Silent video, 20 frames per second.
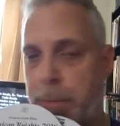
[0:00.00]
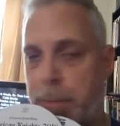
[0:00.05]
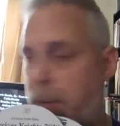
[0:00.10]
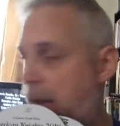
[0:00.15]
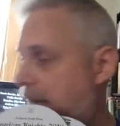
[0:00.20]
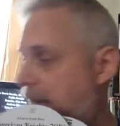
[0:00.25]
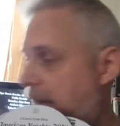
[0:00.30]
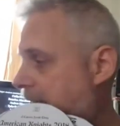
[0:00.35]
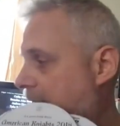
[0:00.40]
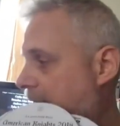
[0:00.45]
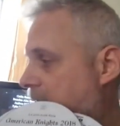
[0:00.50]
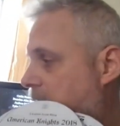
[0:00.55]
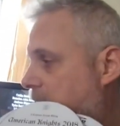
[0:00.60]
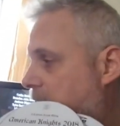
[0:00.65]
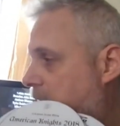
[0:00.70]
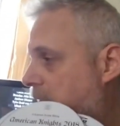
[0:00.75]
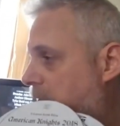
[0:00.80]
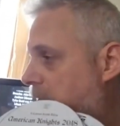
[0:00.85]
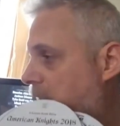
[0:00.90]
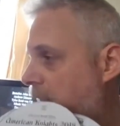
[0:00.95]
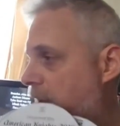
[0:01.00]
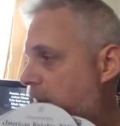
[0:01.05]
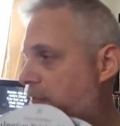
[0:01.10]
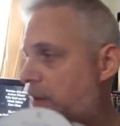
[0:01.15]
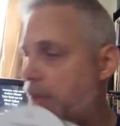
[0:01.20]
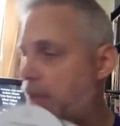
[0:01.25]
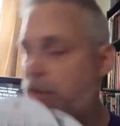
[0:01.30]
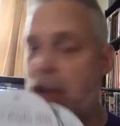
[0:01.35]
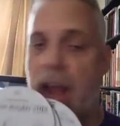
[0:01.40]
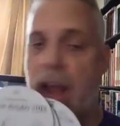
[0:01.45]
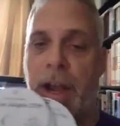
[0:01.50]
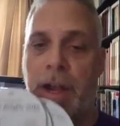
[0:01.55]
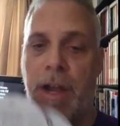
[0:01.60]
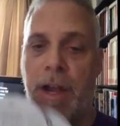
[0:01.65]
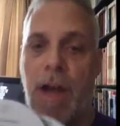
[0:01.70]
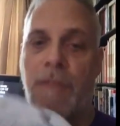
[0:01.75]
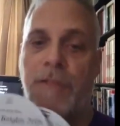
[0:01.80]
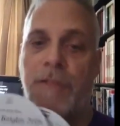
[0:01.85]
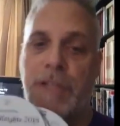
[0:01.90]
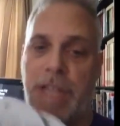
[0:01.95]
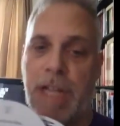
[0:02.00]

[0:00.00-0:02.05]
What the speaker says: by disc to see if I've got enough